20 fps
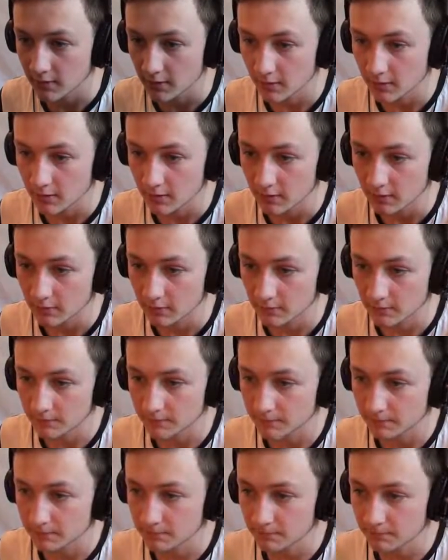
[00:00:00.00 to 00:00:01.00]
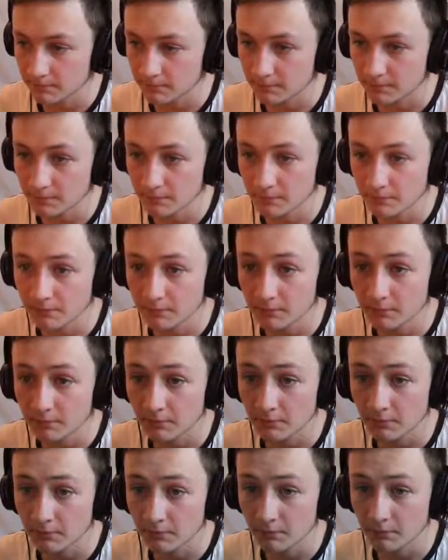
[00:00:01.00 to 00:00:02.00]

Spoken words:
(silence)